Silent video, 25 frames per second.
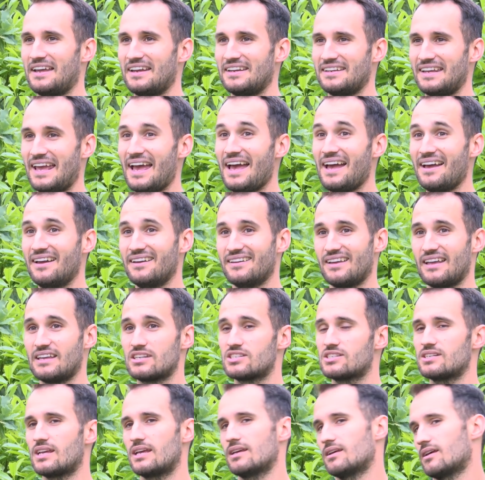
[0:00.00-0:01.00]
Yeah,
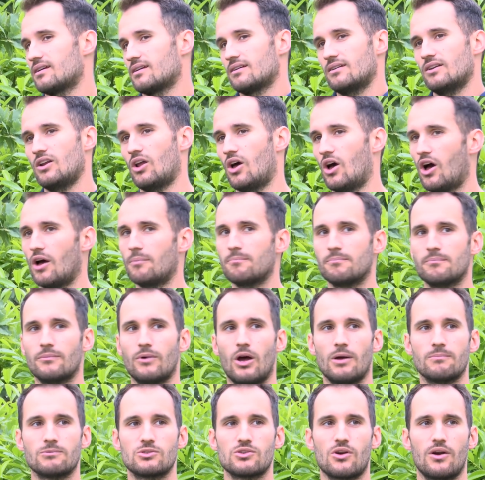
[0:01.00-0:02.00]
look, I'm
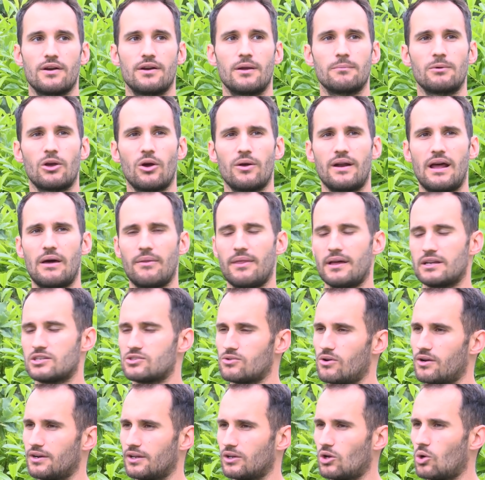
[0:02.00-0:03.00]
going out there
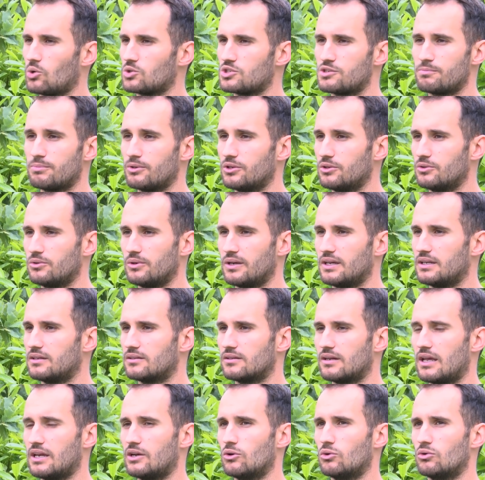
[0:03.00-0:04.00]
trying to contribute
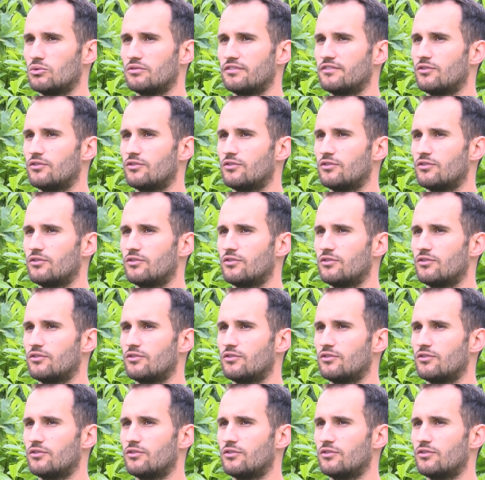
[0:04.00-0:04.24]
in all